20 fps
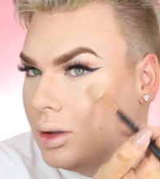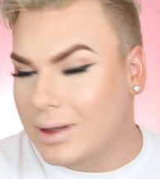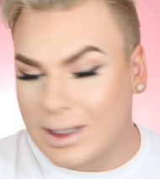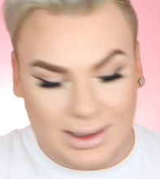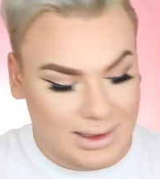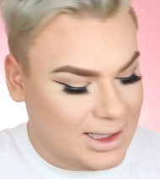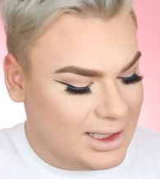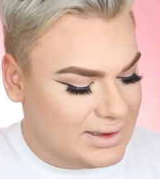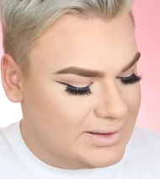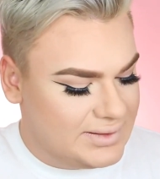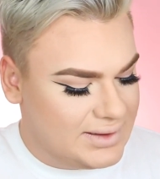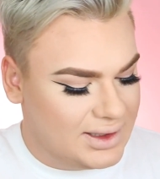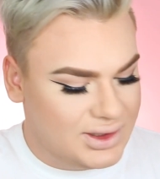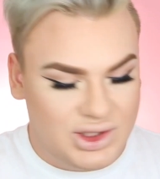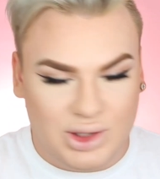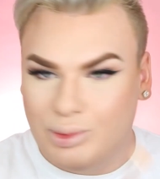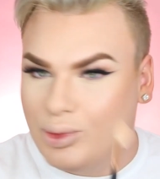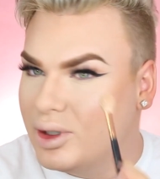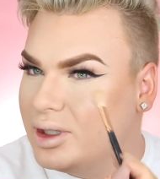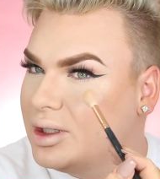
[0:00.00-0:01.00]
Like, that's such
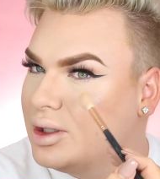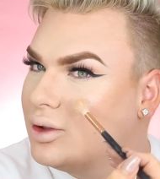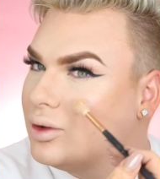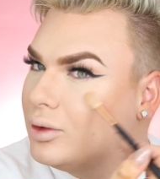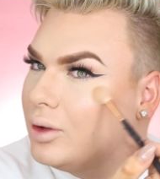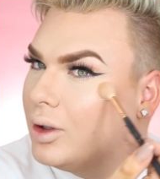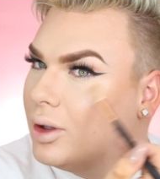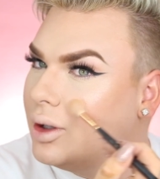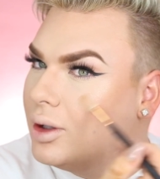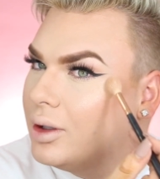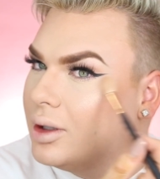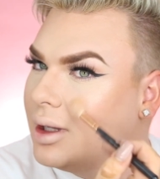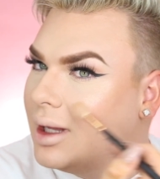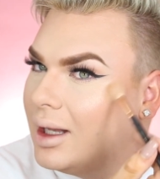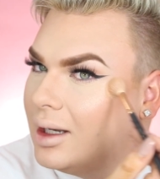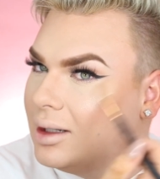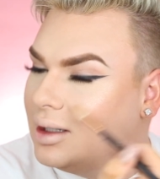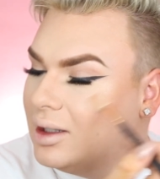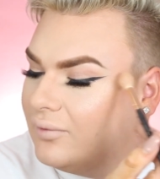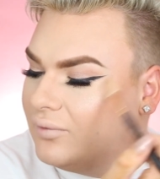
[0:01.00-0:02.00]
a pretty glow.
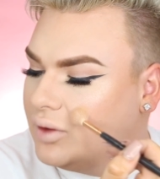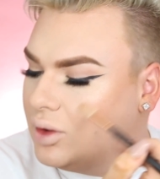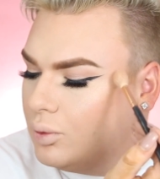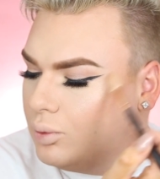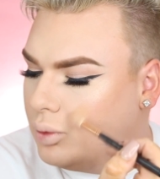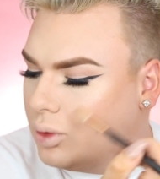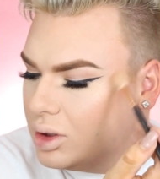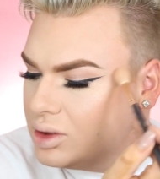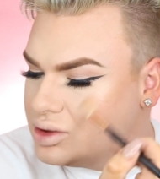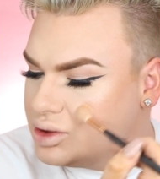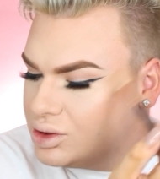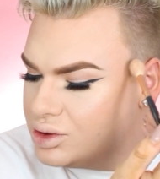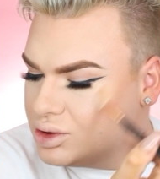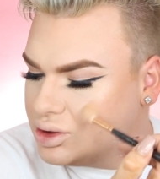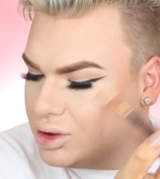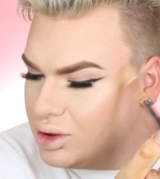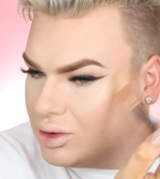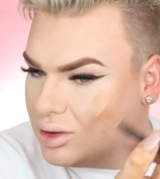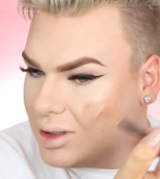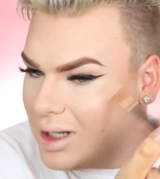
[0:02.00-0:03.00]
And if you wanted to,
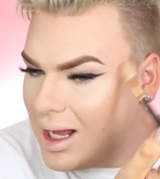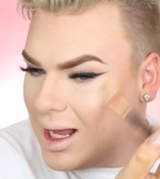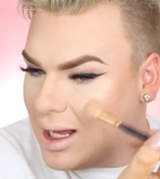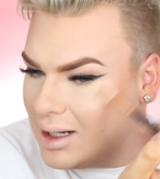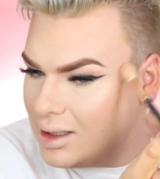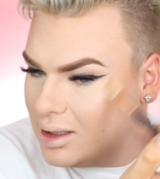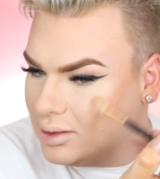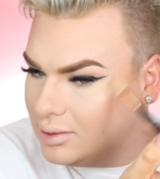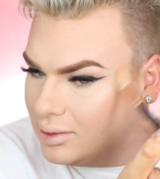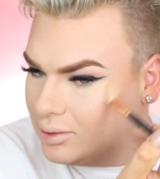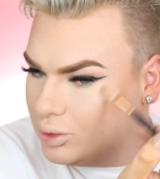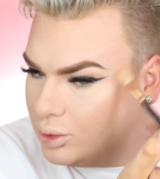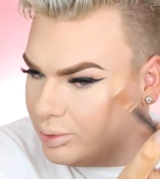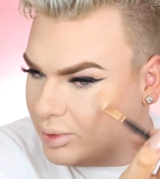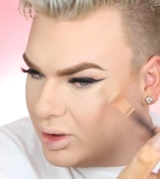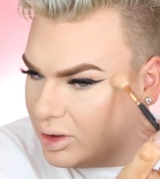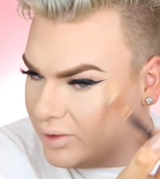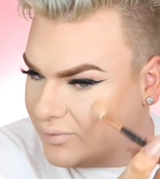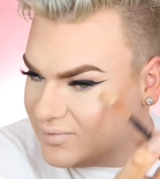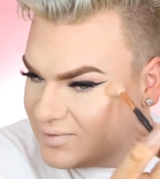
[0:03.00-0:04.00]
you could add a little
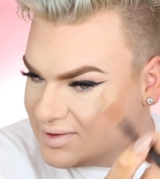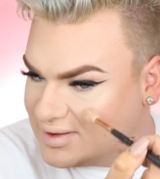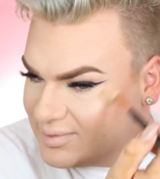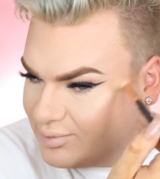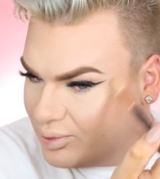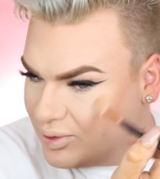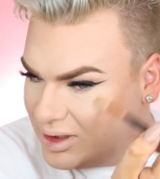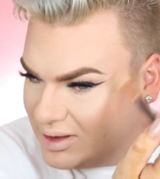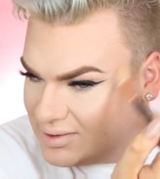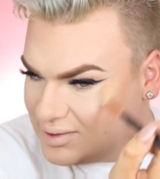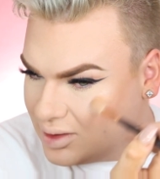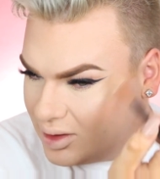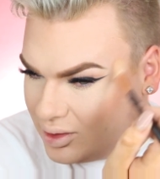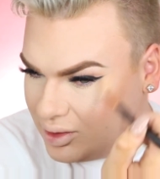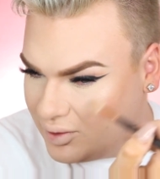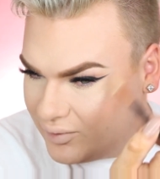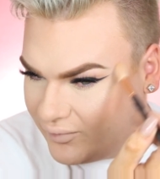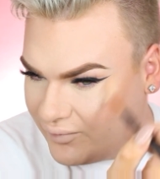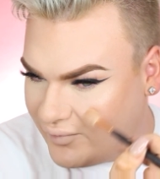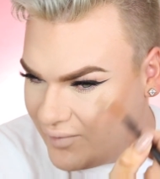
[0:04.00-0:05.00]
bit of spritz on
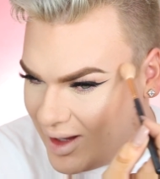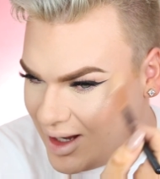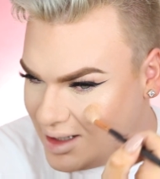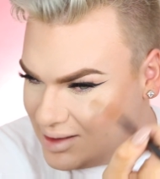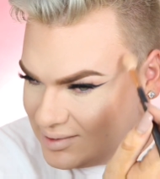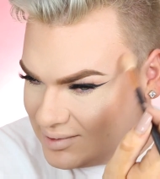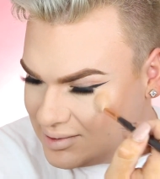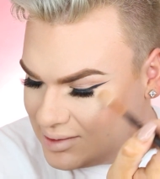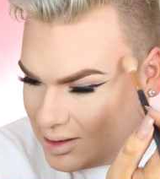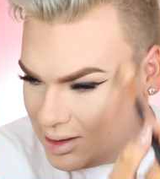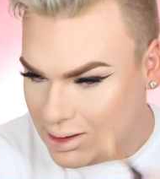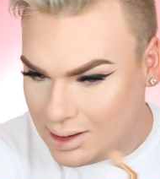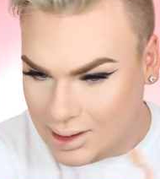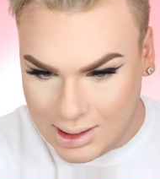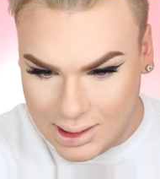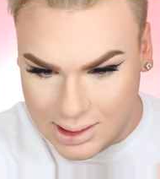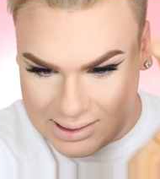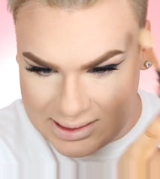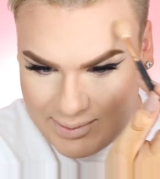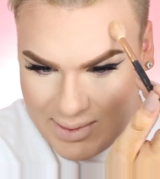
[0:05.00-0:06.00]
your face
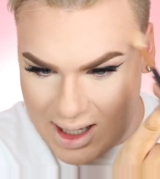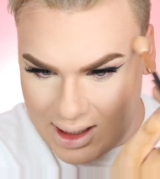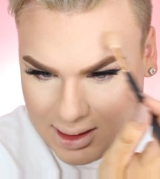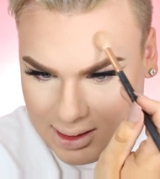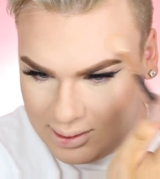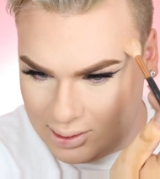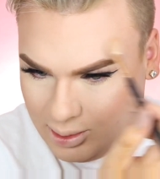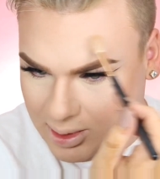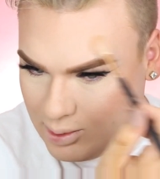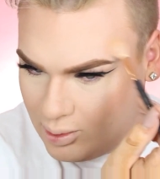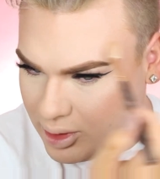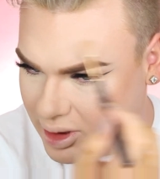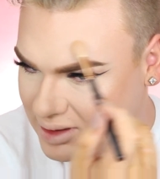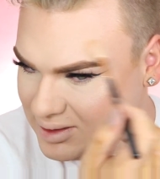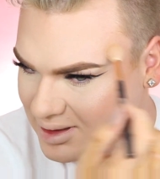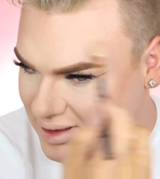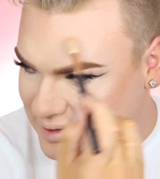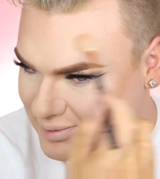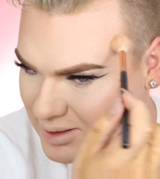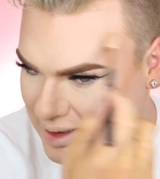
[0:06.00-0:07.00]
to make it a little bit more
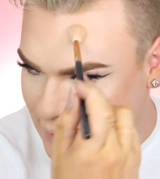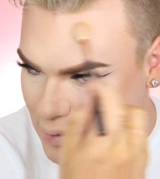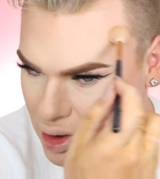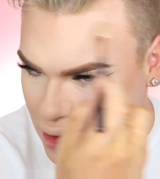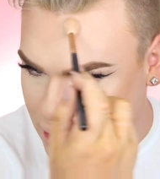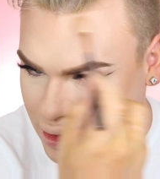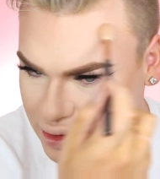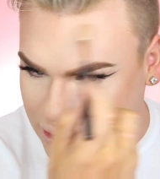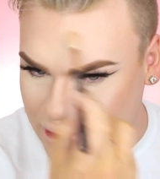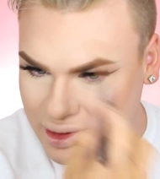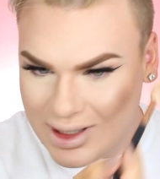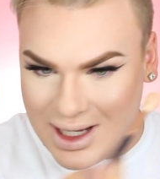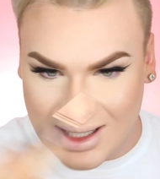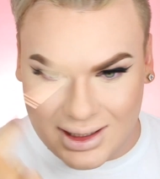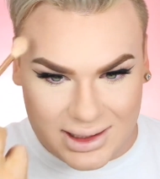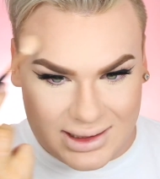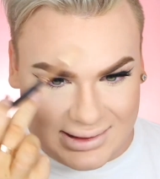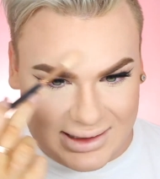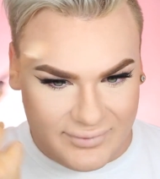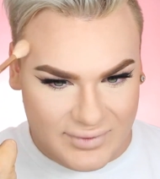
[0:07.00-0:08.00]
intense. But I'm not going to do
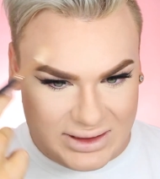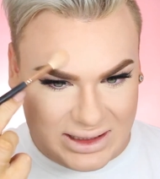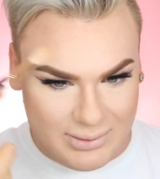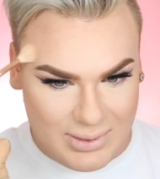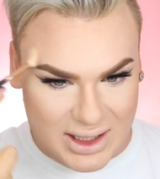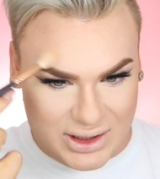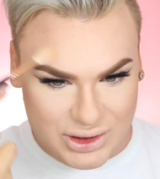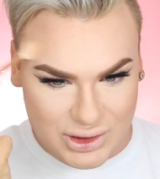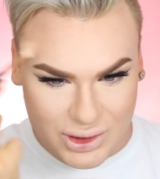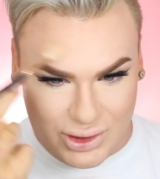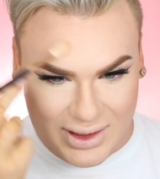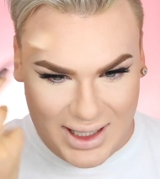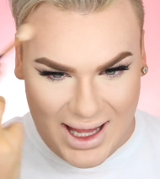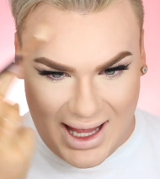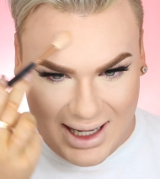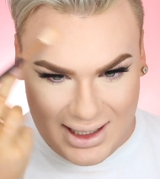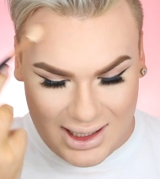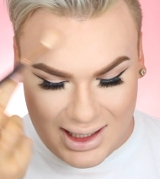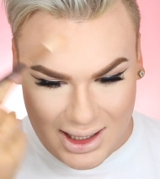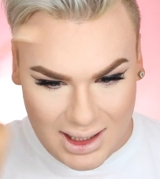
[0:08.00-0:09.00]
that, because every time I do
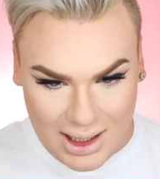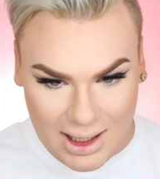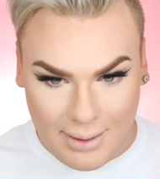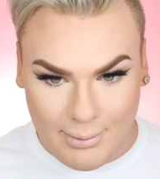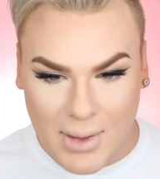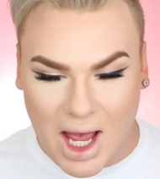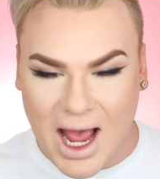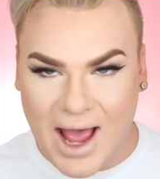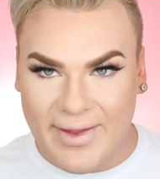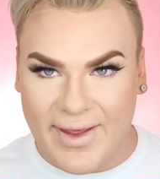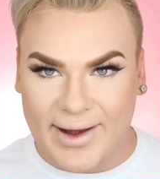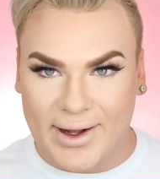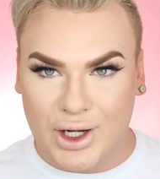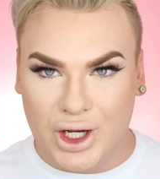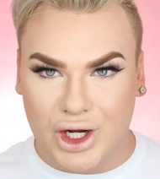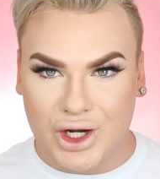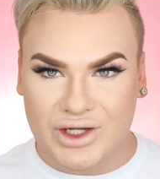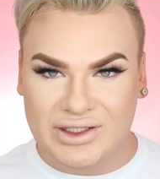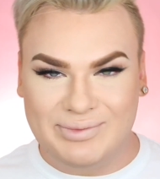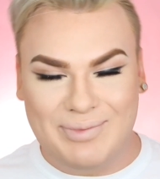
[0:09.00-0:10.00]
that, my highlighter
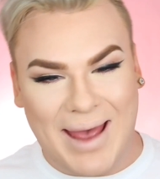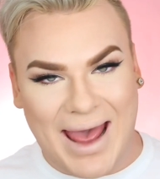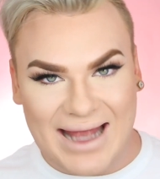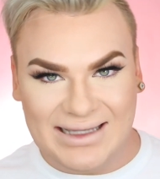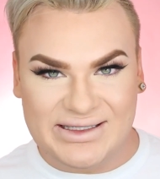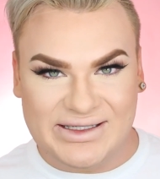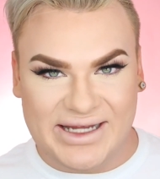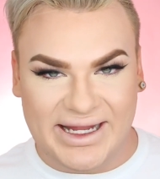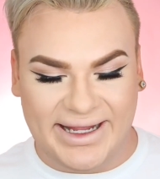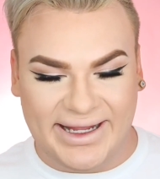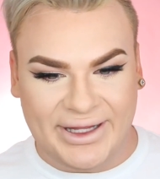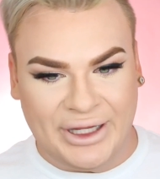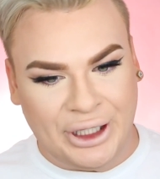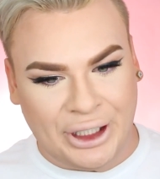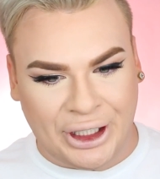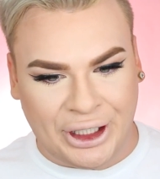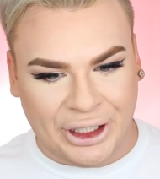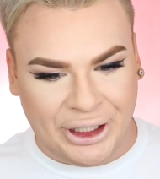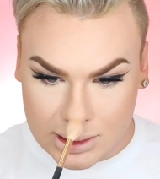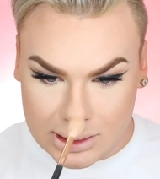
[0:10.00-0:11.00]
goes patchy, you
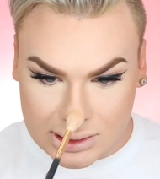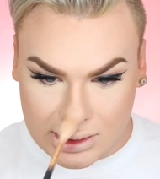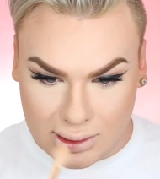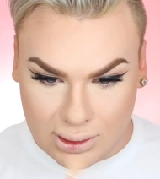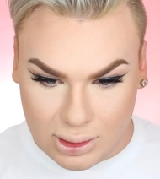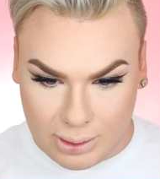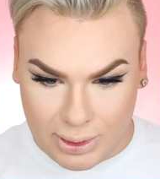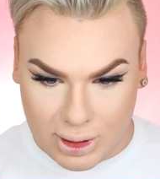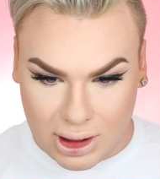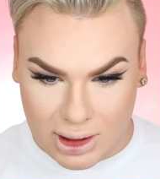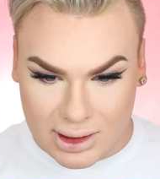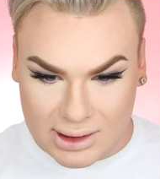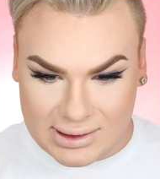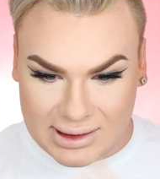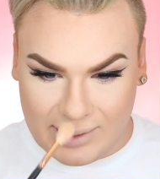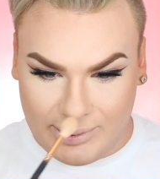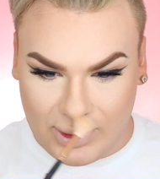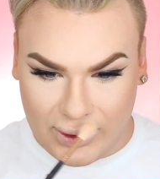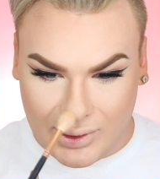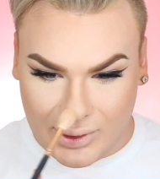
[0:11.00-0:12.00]
know? Just a little bit on the
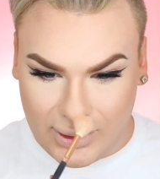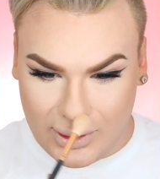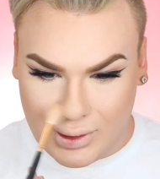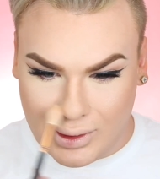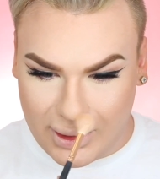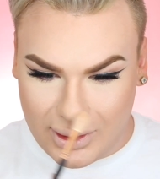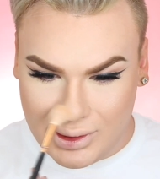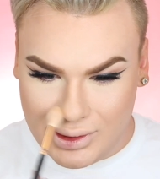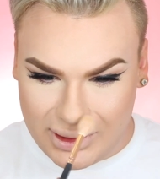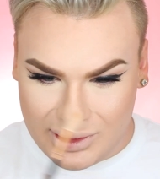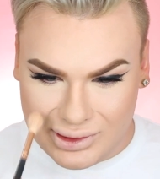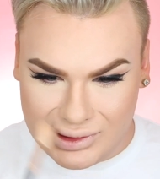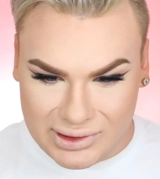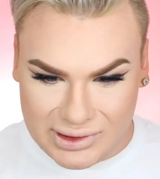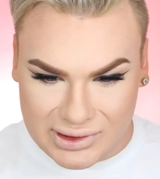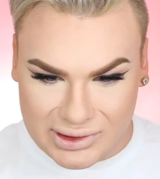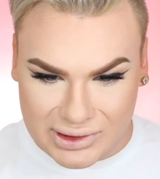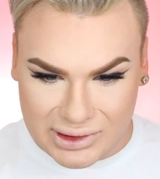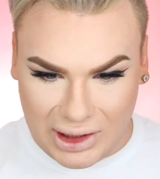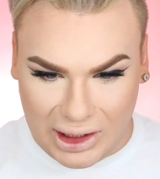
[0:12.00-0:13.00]
tip of the
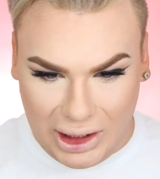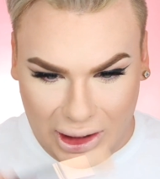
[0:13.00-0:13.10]
nose.